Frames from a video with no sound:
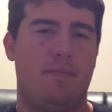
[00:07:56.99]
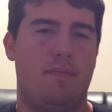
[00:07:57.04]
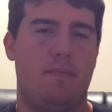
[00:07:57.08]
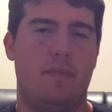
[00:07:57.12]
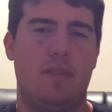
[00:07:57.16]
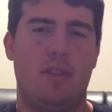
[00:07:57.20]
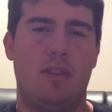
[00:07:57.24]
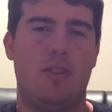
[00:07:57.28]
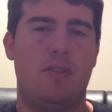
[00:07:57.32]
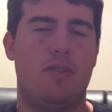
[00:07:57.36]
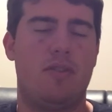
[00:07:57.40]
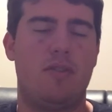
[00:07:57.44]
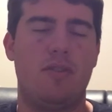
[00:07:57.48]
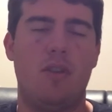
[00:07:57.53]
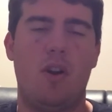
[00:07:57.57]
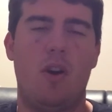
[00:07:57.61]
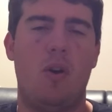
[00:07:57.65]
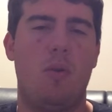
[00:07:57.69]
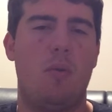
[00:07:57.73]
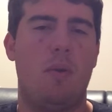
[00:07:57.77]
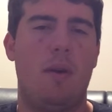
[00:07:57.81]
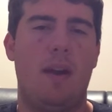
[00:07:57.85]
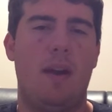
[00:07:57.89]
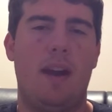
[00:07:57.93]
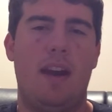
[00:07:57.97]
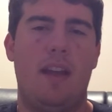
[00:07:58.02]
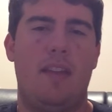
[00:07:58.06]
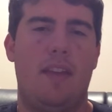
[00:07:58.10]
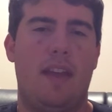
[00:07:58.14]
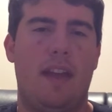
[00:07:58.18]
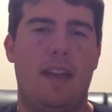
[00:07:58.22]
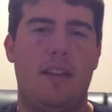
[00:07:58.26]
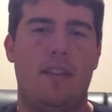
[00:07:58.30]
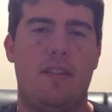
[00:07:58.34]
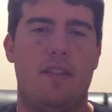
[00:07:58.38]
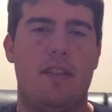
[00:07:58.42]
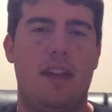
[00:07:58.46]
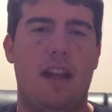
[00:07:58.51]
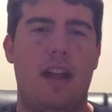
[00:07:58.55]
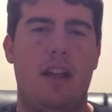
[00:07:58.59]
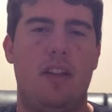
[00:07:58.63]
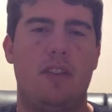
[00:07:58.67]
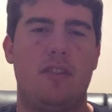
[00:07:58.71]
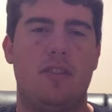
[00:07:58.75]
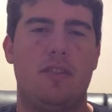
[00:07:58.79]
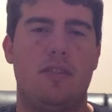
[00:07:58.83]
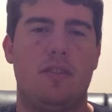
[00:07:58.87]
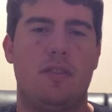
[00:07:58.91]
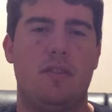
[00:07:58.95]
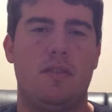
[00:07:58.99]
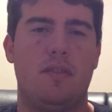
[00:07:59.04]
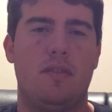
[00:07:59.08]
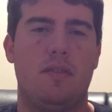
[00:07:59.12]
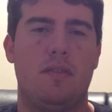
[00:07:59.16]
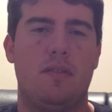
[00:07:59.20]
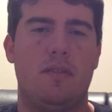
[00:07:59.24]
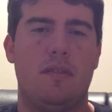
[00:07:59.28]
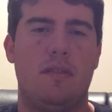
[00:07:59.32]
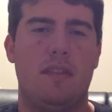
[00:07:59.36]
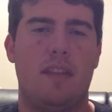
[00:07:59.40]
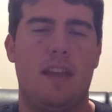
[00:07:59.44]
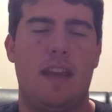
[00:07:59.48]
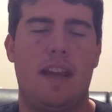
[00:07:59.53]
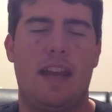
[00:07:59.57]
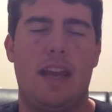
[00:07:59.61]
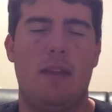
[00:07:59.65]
There's no way that that